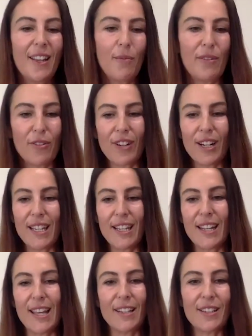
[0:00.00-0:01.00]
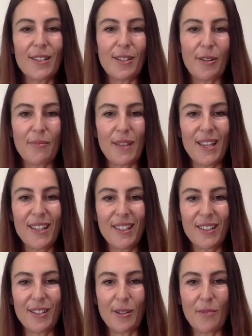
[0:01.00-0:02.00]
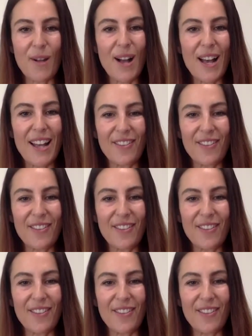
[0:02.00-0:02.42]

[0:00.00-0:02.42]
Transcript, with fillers: we've already connected so big and so wide